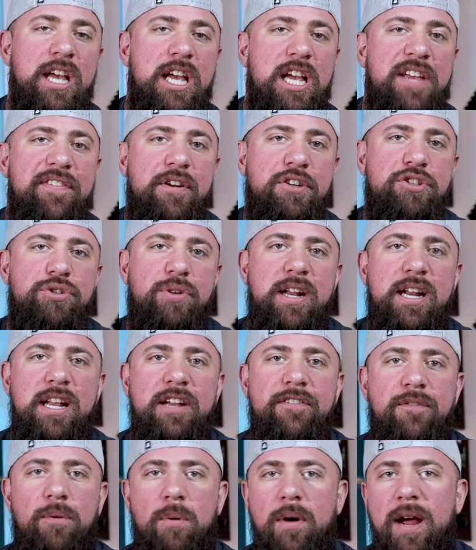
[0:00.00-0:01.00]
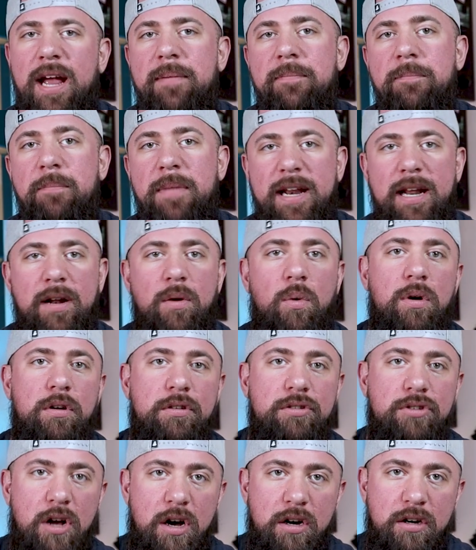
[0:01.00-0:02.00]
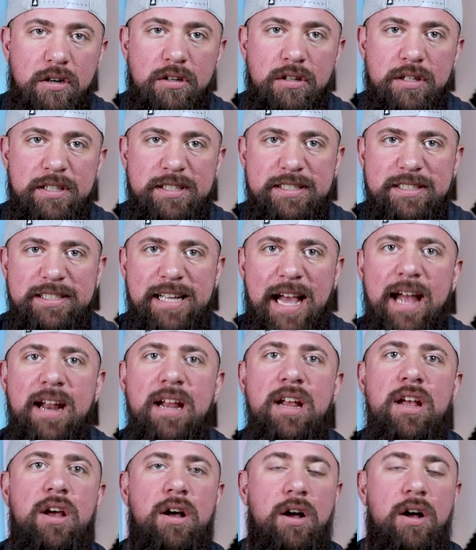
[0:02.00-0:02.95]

if you're training for a minute or longer set,